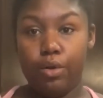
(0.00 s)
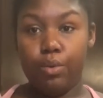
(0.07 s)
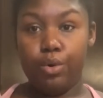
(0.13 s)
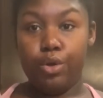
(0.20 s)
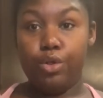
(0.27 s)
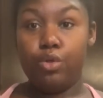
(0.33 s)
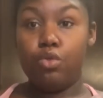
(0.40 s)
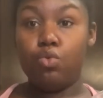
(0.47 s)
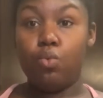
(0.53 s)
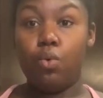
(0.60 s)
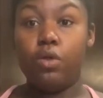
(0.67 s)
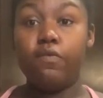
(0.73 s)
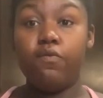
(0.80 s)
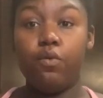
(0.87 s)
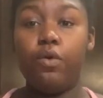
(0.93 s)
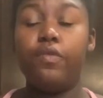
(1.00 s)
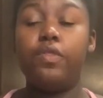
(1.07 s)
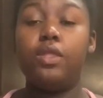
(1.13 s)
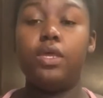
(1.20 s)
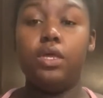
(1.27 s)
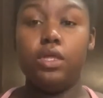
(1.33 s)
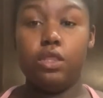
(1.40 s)
We're going to use 1/4
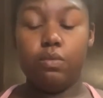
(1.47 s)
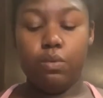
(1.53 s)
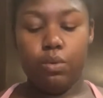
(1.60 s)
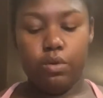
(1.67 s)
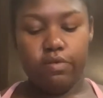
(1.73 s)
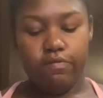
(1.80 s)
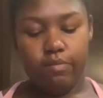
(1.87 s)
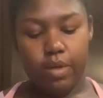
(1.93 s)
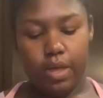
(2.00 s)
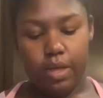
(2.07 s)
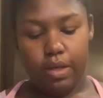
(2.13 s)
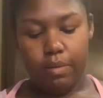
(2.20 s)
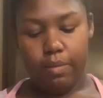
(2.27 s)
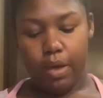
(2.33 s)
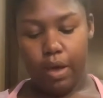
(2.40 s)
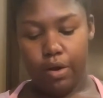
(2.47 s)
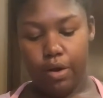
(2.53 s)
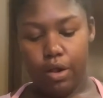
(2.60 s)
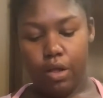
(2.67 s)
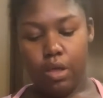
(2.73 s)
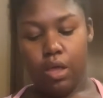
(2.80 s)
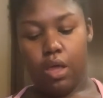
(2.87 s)
teaspoon of baking powder.
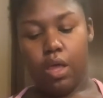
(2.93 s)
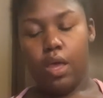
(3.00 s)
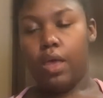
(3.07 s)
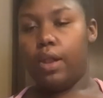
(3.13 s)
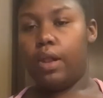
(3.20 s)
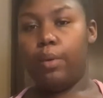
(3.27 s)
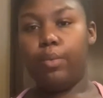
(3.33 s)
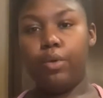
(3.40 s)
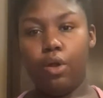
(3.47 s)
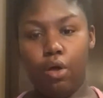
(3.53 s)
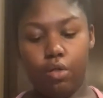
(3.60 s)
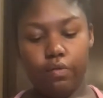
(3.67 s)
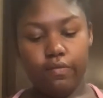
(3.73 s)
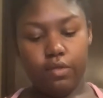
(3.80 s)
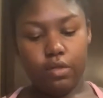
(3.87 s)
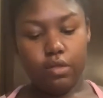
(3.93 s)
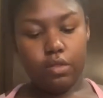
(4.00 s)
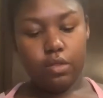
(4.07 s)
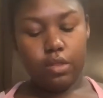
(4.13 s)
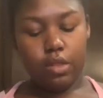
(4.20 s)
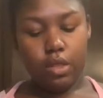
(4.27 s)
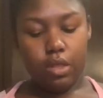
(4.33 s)
And I put all of
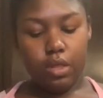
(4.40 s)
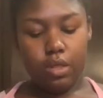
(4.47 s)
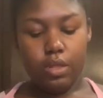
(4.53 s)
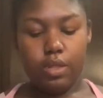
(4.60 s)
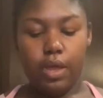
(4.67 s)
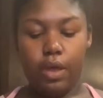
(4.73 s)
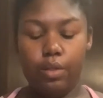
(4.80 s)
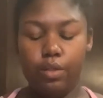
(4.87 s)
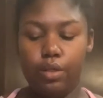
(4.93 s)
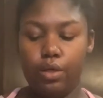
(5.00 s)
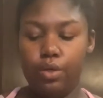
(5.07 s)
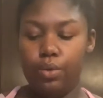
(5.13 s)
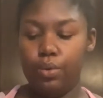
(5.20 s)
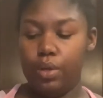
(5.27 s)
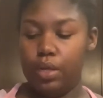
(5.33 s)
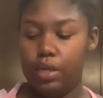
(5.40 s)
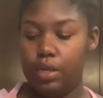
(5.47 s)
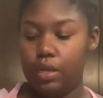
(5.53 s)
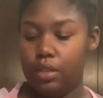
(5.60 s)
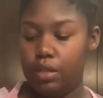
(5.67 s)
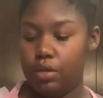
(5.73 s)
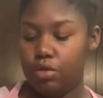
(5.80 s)
this down low
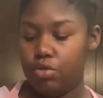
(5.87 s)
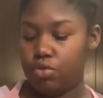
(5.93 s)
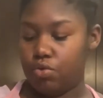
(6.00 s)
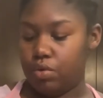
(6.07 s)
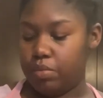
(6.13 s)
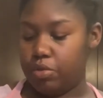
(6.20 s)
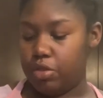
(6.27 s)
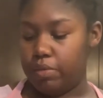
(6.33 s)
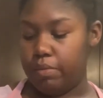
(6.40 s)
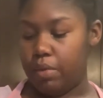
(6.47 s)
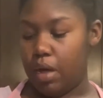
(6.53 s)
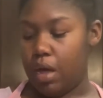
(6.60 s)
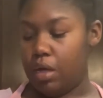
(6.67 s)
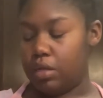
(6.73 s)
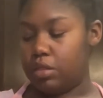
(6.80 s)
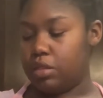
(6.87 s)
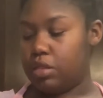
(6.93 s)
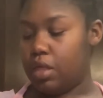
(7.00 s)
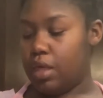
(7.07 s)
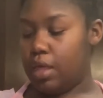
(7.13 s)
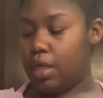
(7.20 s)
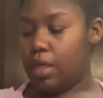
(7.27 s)
in the description box.
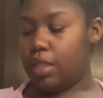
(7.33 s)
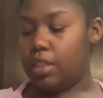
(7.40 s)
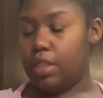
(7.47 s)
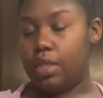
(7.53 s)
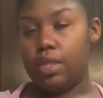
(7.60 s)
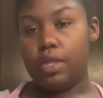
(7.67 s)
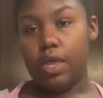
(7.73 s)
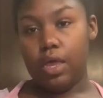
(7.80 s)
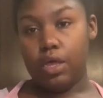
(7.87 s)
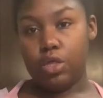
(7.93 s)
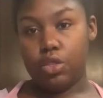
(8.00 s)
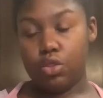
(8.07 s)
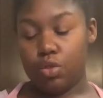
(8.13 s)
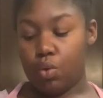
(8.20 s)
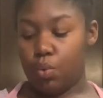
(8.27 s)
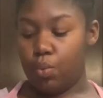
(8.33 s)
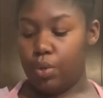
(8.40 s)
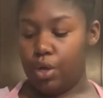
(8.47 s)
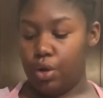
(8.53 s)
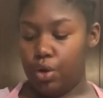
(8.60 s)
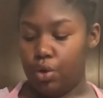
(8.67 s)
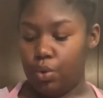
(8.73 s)
Then next we
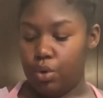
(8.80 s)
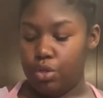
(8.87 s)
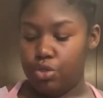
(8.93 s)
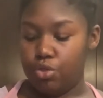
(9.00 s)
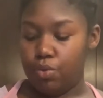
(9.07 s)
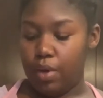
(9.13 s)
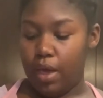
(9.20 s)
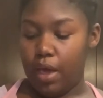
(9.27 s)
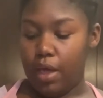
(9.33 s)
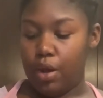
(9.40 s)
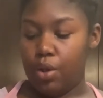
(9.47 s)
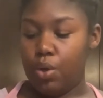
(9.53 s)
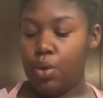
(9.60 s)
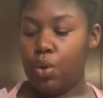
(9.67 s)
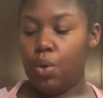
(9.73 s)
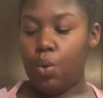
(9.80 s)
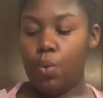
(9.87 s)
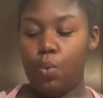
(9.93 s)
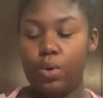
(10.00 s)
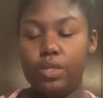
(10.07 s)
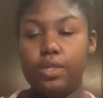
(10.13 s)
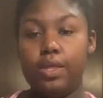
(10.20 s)
are going to add
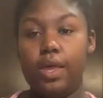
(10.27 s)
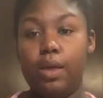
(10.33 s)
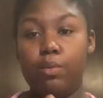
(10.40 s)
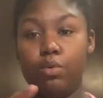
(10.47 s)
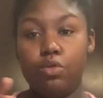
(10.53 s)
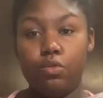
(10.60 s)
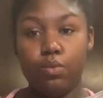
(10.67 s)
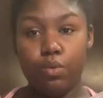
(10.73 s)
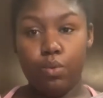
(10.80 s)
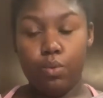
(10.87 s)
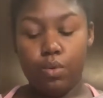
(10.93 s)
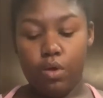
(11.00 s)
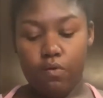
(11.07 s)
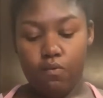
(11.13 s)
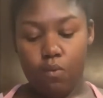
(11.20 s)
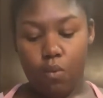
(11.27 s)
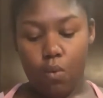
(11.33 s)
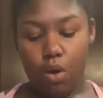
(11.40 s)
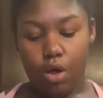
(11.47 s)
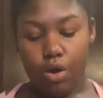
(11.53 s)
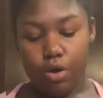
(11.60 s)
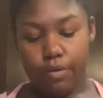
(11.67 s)
1 tablespoon of
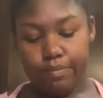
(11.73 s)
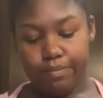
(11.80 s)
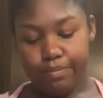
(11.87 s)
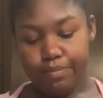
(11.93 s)
water.